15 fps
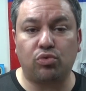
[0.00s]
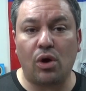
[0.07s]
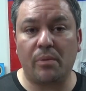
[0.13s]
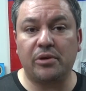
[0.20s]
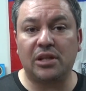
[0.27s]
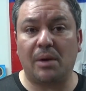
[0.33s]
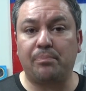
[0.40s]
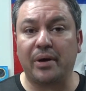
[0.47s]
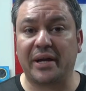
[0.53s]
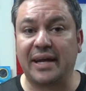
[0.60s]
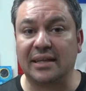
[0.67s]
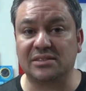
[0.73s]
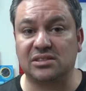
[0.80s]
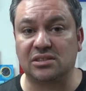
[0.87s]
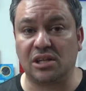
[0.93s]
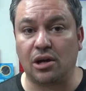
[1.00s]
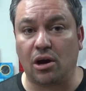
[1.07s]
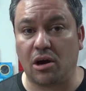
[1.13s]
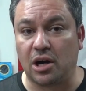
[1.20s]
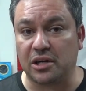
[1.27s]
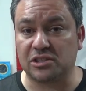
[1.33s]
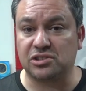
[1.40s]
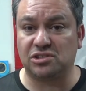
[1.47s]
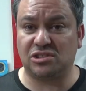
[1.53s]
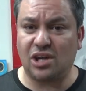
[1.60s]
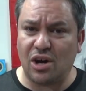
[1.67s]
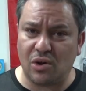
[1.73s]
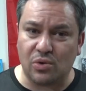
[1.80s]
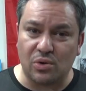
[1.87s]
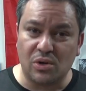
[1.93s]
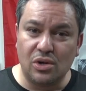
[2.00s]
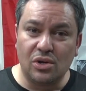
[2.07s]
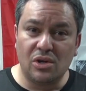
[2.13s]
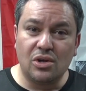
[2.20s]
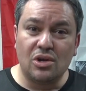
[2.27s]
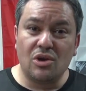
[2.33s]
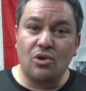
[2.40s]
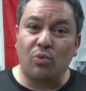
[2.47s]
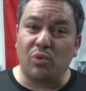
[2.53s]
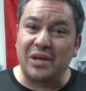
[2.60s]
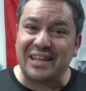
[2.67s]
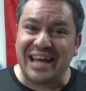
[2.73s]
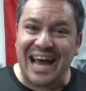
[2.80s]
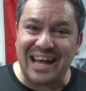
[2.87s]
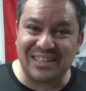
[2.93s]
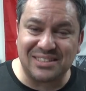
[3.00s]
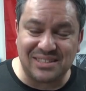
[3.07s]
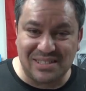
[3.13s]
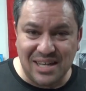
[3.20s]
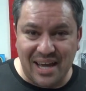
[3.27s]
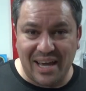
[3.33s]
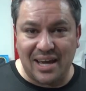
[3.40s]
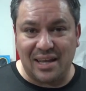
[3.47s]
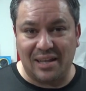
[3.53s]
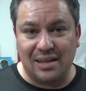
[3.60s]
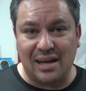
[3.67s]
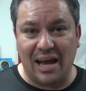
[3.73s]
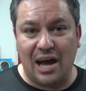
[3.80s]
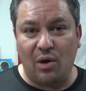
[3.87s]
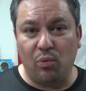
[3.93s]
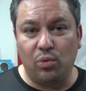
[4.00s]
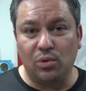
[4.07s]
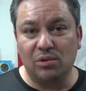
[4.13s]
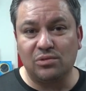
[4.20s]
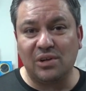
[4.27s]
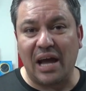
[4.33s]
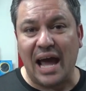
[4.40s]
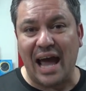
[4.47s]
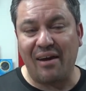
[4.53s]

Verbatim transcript: rubbing up against the arc. So with that said, I would